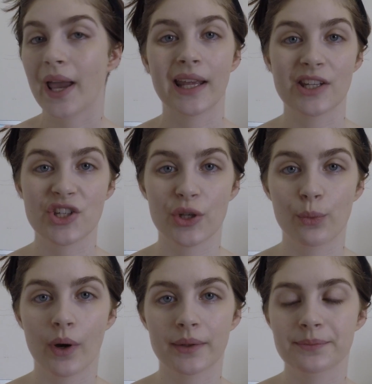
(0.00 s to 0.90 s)
in the
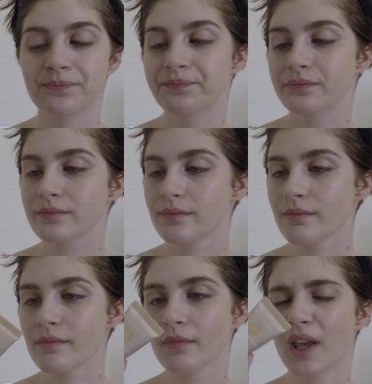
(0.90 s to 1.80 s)
shade 1.
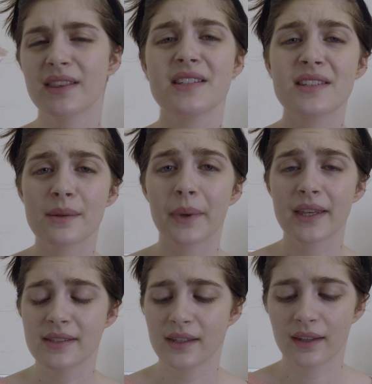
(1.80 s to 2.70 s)
This is
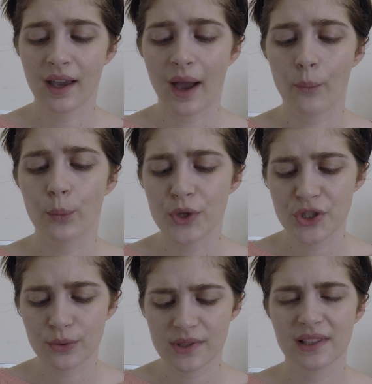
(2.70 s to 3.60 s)
amazing. I
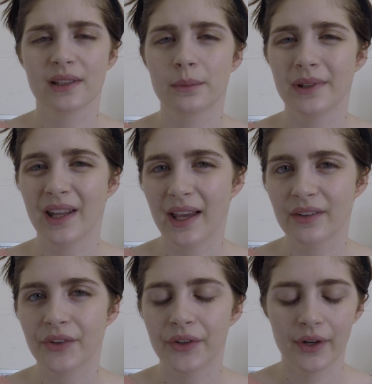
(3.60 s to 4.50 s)
wish it was a little bit
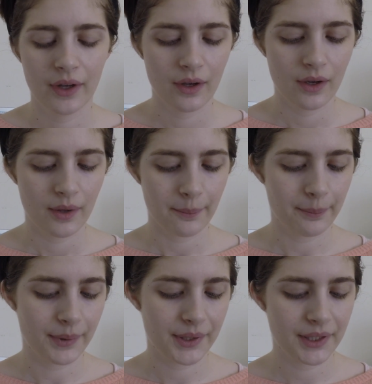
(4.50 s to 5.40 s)
lighter,
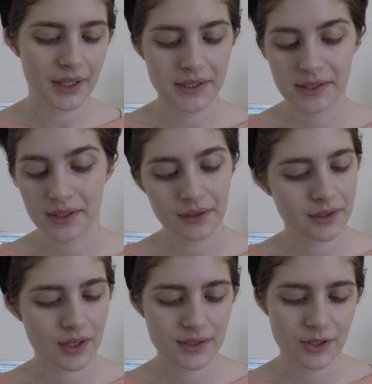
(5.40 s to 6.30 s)
but it still
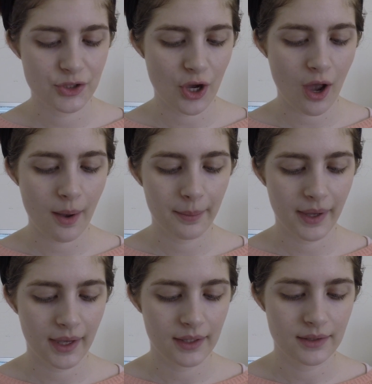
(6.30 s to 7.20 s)
does the job,
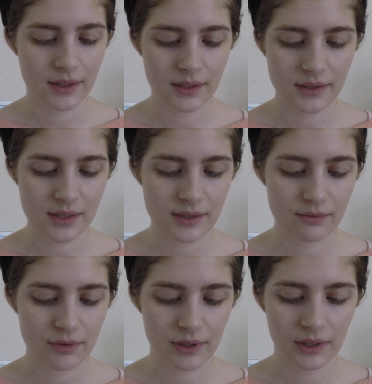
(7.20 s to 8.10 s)
and it
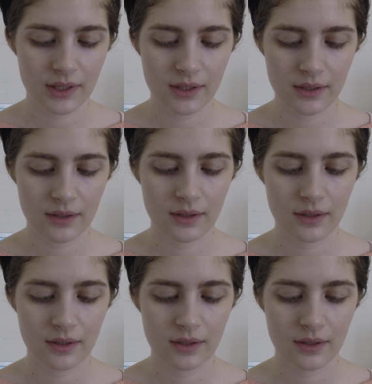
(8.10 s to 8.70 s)
doesn't really,